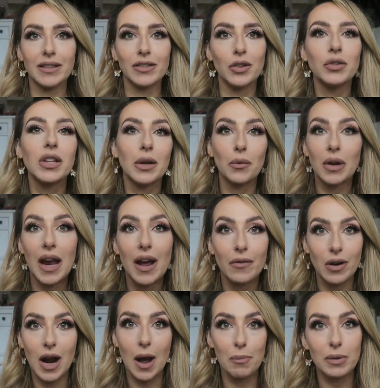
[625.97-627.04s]
Nothing will
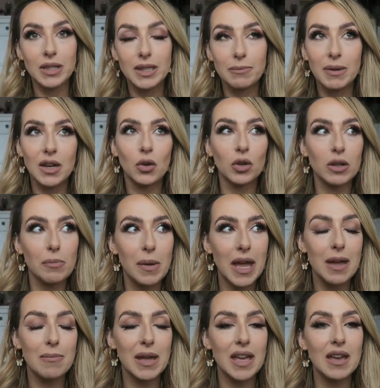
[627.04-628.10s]
ever happen to me or the
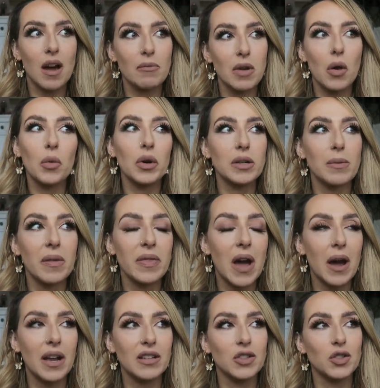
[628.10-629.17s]
baby. I'm not worried about
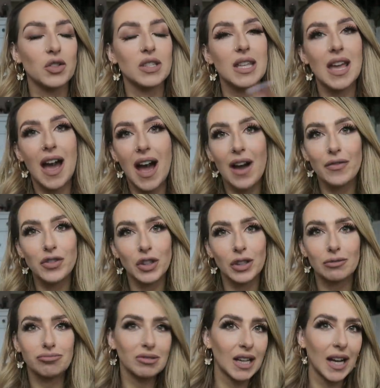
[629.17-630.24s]
that. It's just the
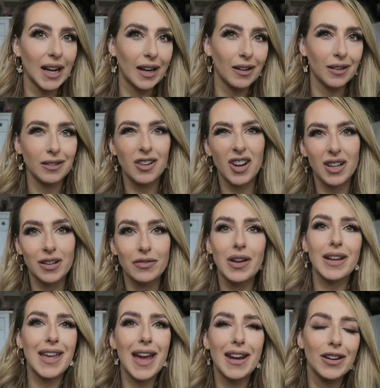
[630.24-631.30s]
after care kind of,
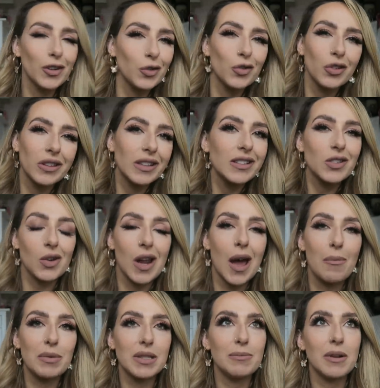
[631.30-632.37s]
again, I know nothing's going to
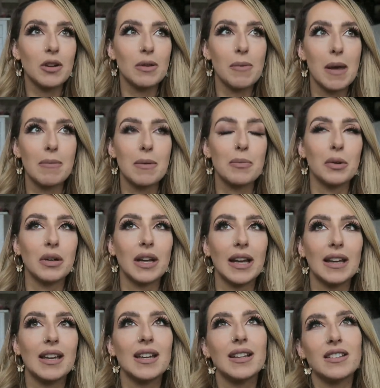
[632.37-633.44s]
happen to me or the baby, but
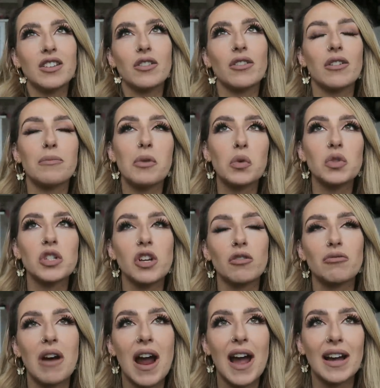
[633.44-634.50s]
like you're emotional
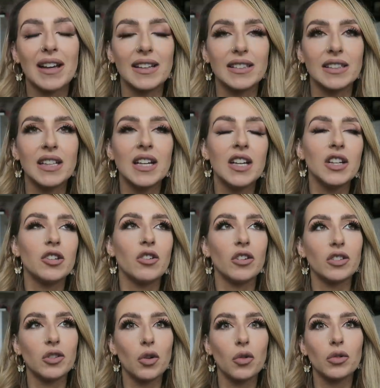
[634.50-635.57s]
wreck and you're
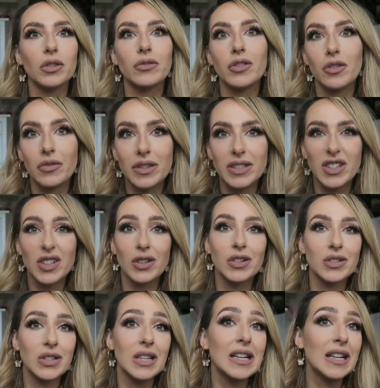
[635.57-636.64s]
on your own, you've no
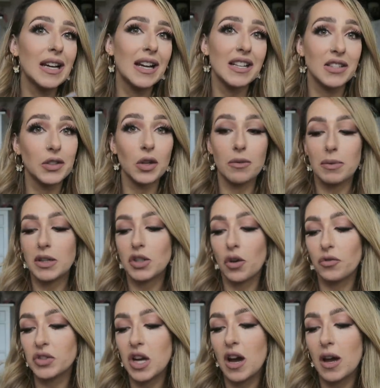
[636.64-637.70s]
visitors it's going to be a
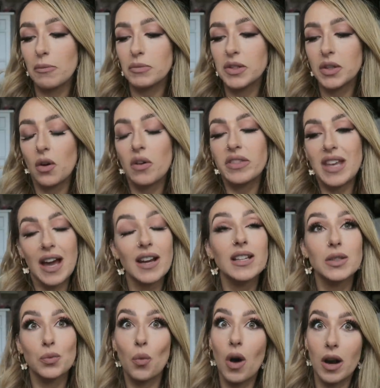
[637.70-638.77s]
tough time. So that
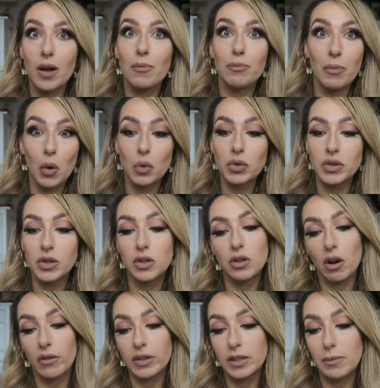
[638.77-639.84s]
is what I'm most
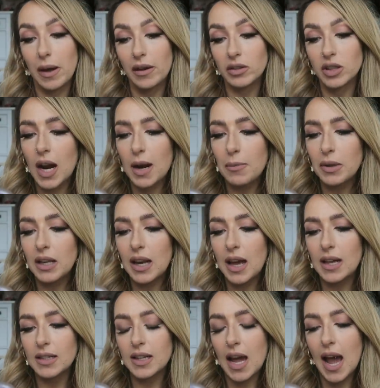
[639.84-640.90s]
nervous about. Carmel
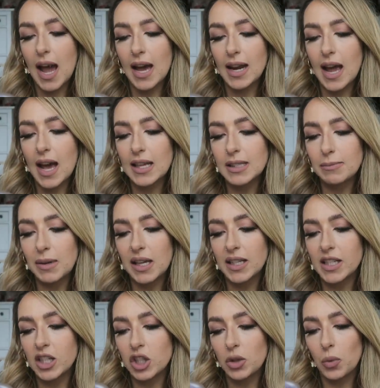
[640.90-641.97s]
and asked me,
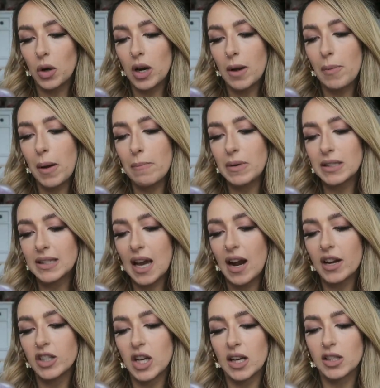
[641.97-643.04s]
did you worry about
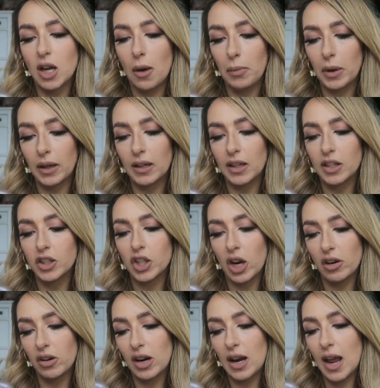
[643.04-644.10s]
miscarriage, ectopic,
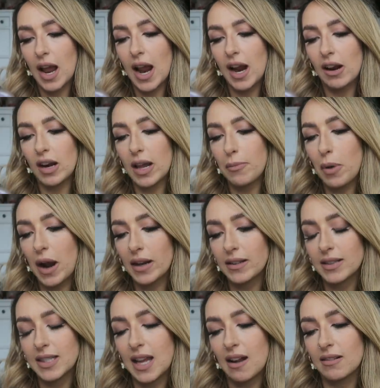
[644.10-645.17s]
general early
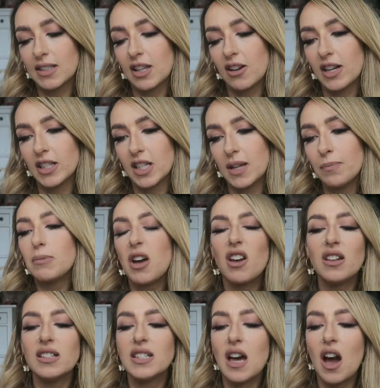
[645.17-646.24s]
pregnancy anxiety? To be
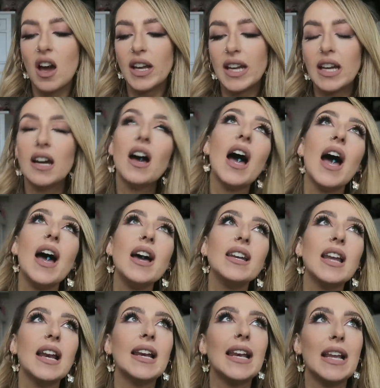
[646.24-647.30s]
honest, I
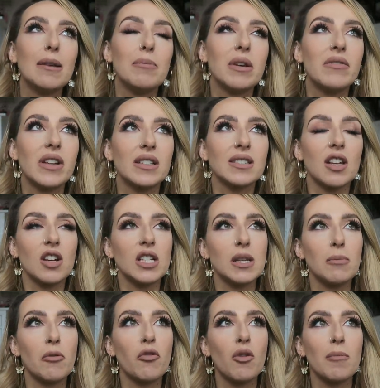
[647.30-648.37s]
had a little bit of
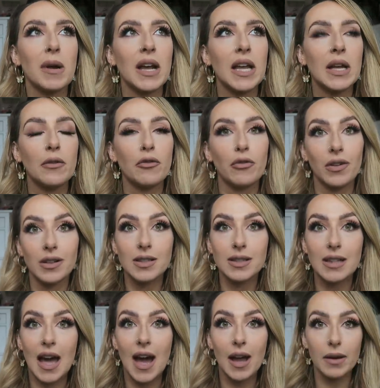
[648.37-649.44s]
anxiety before my first
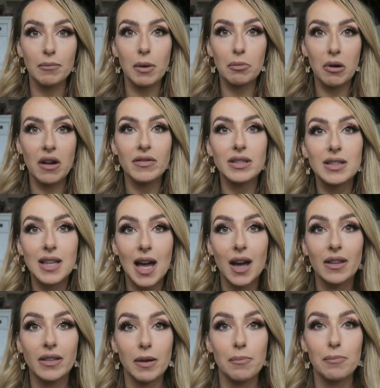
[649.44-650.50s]
scan, my private
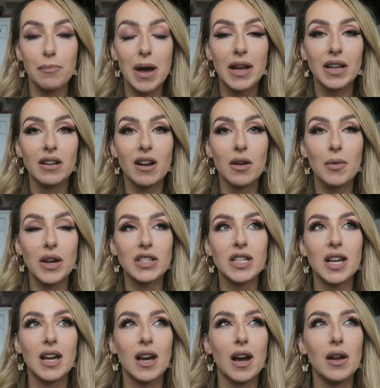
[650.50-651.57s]
scan that Patty and I went
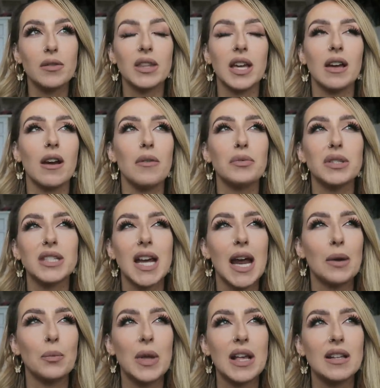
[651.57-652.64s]
to. I think I was
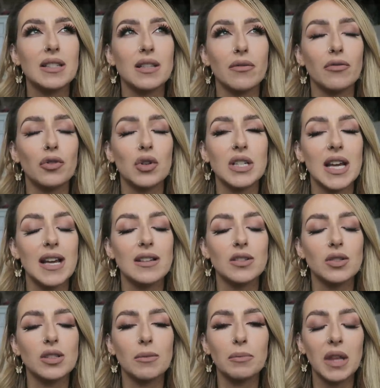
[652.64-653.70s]
10 weeks and four days
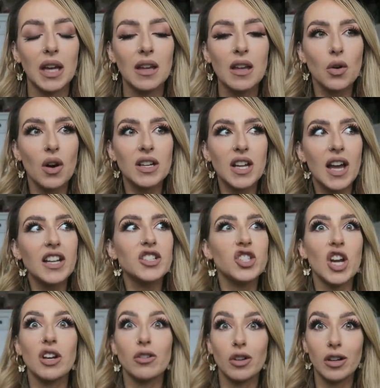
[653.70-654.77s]
or something. So I had
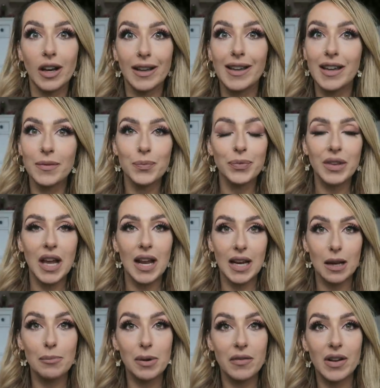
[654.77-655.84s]
general like a
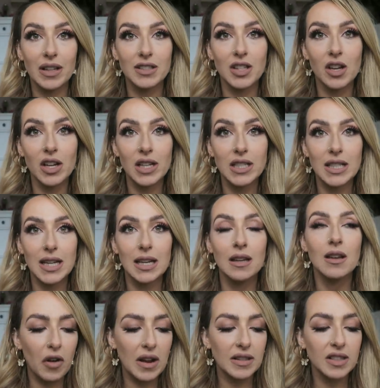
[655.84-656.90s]
little bit of anxiety.
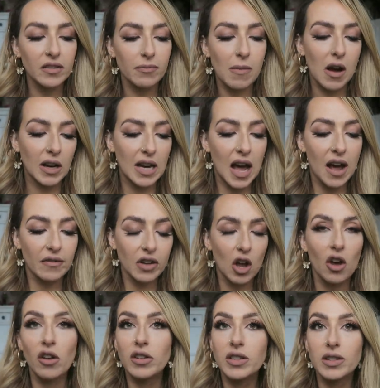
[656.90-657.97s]
Friends of mine have
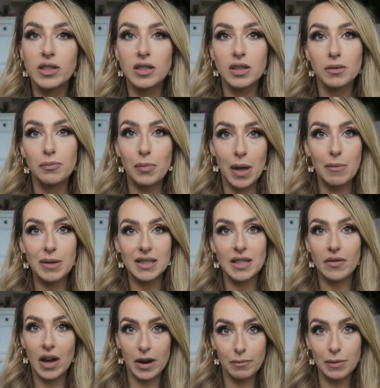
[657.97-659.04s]
lost babies,
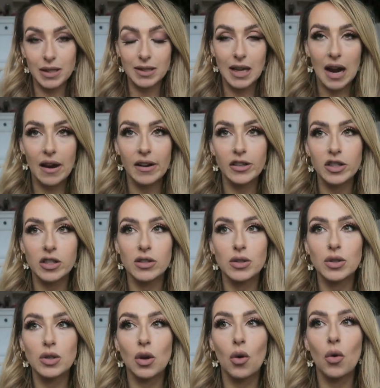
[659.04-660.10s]
have had miscarriages.
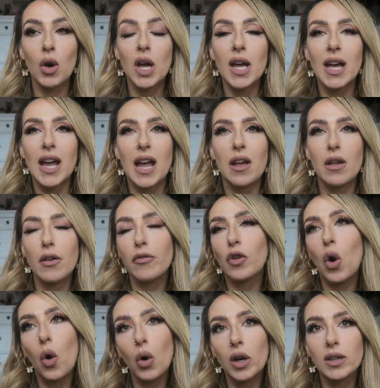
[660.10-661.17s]
So of
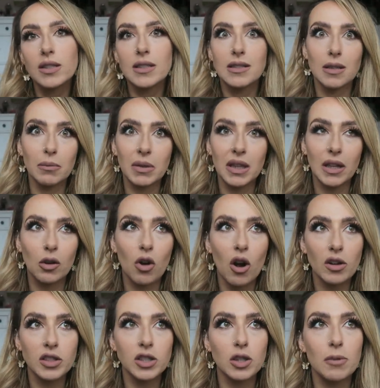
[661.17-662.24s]
course it's something that
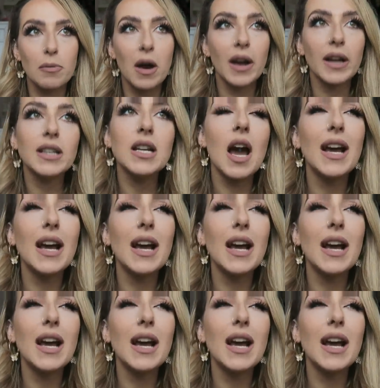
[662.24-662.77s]
crosses your mind.